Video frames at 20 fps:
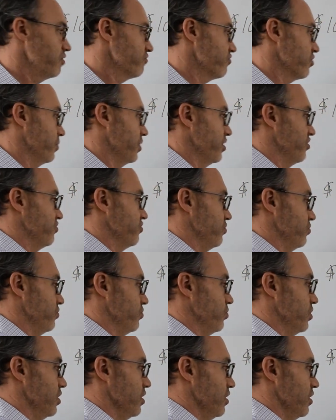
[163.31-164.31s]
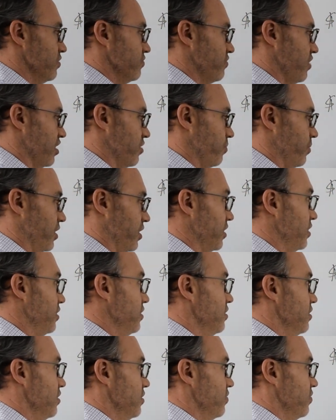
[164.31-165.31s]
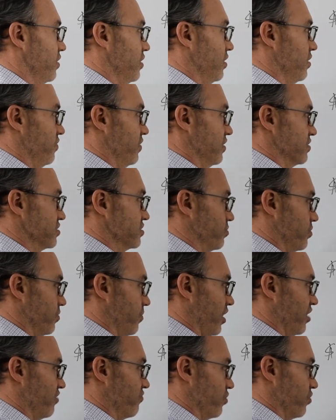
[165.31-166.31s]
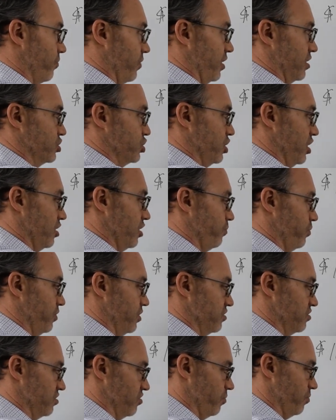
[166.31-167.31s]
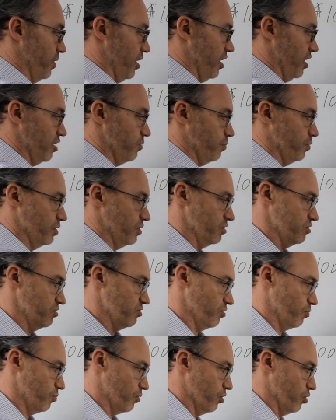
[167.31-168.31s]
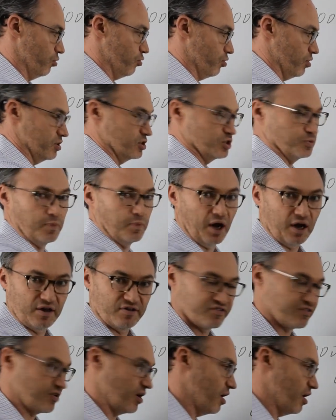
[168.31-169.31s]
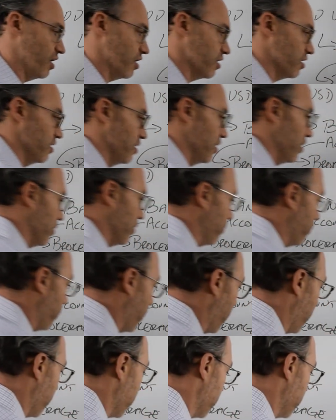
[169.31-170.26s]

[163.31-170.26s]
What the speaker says: for me to take money that someone might have written me a check, put it to the bank, put it into the brokerage, buy stock, buy